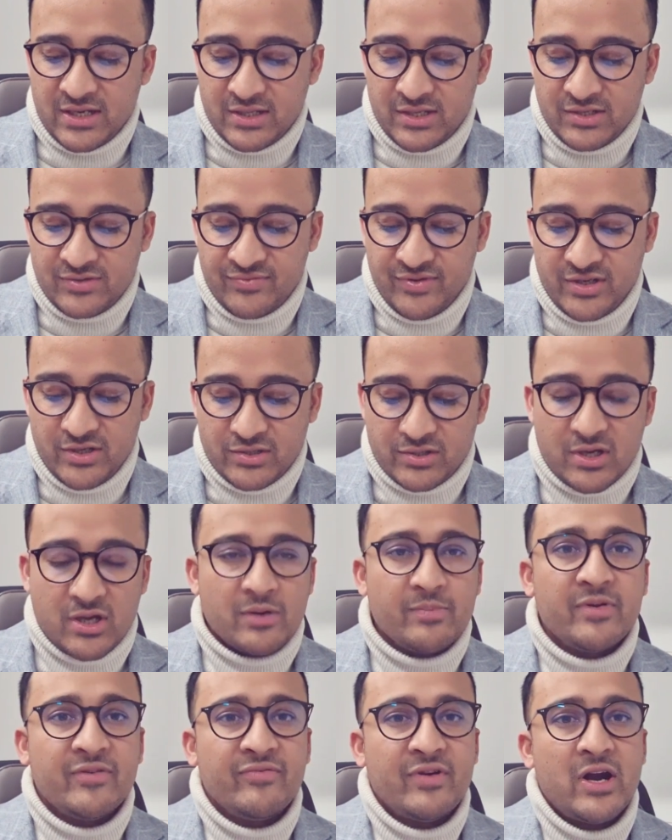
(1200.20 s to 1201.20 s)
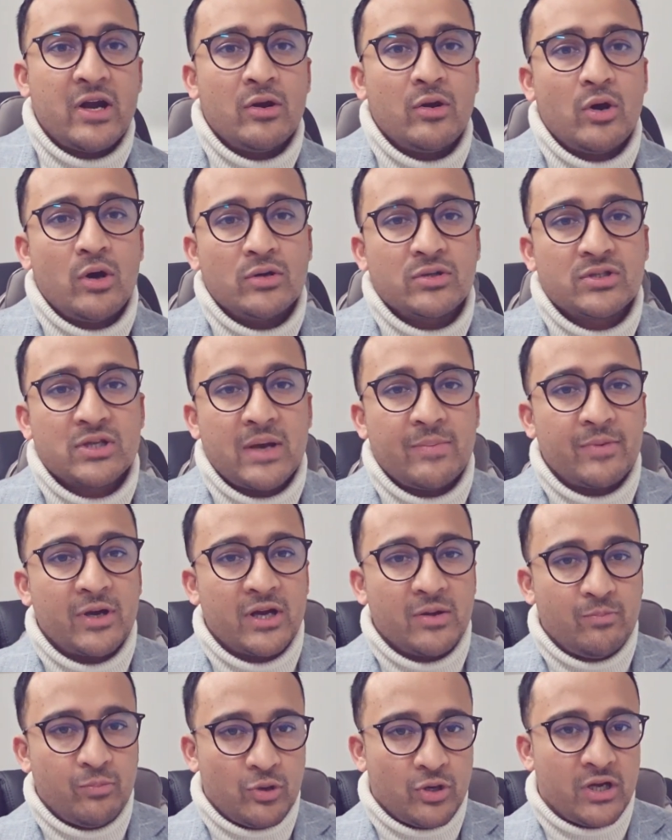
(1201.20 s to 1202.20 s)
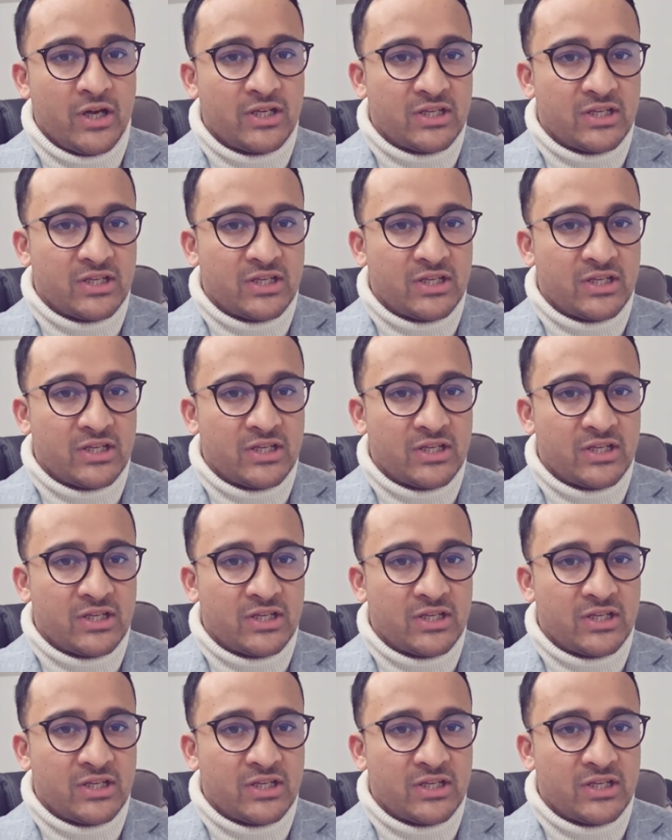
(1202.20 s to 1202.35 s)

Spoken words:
this video is going to be very long, so I'm going to put a